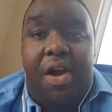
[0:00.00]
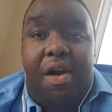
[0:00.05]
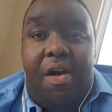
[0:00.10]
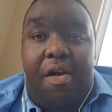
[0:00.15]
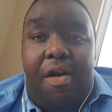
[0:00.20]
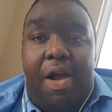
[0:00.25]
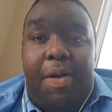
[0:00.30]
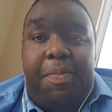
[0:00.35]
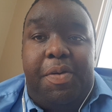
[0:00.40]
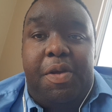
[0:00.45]

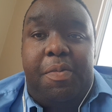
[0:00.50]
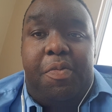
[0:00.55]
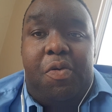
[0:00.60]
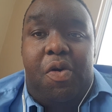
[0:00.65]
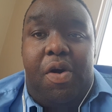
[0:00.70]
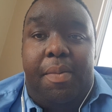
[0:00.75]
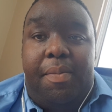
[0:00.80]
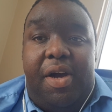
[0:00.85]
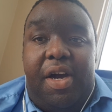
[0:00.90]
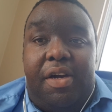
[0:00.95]
All right, people,
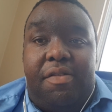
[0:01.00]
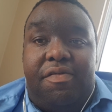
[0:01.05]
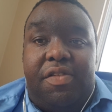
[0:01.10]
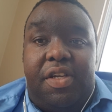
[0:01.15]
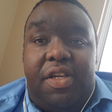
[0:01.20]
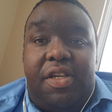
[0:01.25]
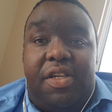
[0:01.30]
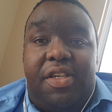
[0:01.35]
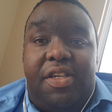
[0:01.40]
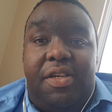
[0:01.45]
I'm out of
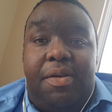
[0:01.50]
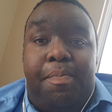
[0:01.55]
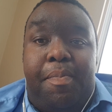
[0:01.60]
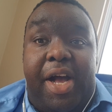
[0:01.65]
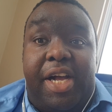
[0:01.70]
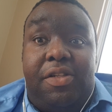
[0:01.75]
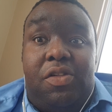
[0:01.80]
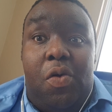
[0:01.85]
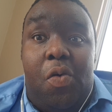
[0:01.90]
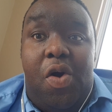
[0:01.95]
here.
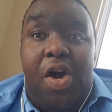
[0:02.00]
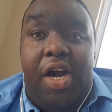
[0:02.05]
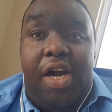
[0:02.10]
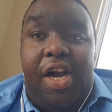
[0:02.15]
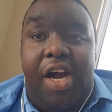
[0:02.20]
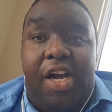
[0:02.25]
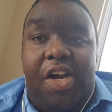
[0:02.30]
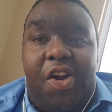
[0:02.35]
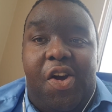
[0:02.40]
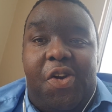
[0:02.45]
Back to work
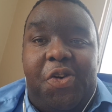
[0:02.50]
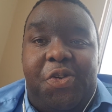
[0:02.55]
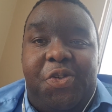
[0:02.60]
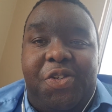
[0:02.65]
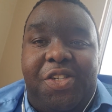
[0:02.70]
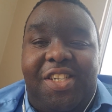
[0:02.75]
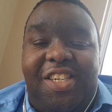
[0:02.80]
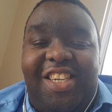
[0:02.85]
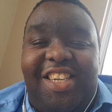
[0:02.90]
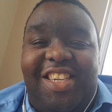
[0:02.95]
I go.
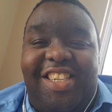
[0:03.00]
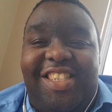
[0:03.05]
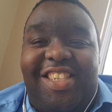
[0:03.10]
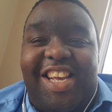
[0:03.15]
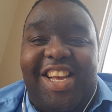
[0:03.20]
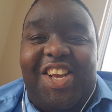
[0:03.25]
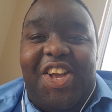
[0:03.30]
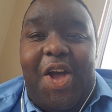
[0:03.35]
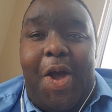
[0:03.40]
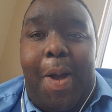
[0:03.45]

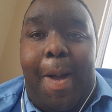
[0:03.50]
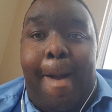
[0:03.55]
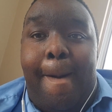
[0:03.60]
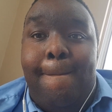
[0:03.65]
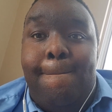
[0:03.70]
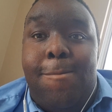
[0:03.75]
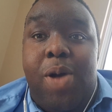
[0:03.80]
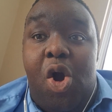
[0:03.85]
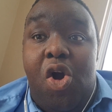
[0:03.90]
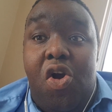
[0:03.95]
Take care.
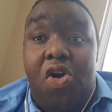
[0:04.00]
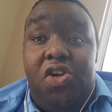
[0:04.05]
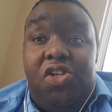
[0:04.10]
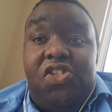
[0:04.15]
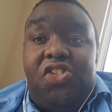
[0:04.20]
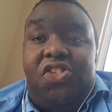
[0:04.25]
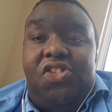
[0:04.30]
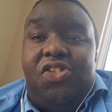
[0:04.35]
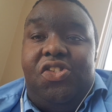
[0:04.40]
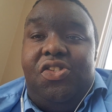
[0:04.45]

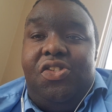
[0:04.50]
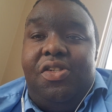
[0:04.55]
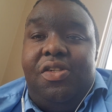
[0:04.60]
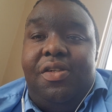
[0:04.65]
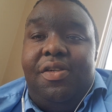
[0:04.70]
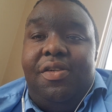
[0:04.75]
Peace.